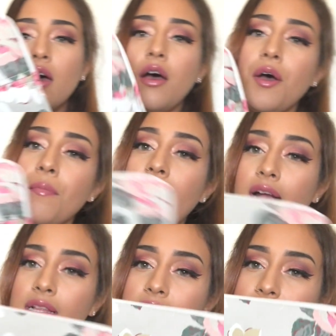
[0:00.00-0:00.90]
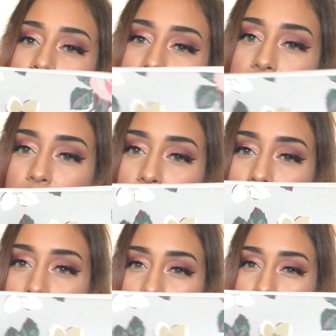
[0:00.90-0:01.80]
I got this case
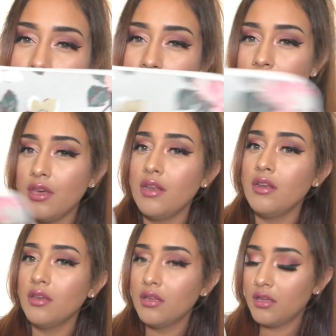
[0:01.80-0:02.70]
on Amazon.